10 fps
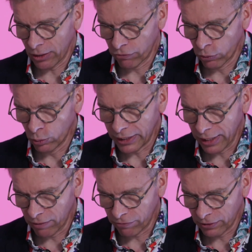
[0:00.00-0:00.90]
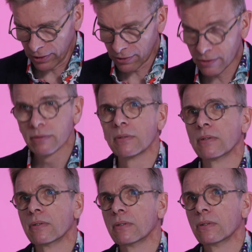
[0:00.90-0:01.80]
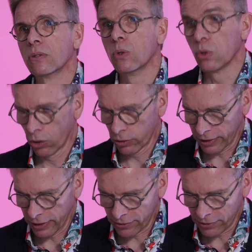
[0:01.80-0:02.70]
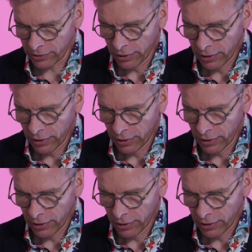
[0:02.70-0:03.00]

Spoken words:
of who the elephant is, who God is,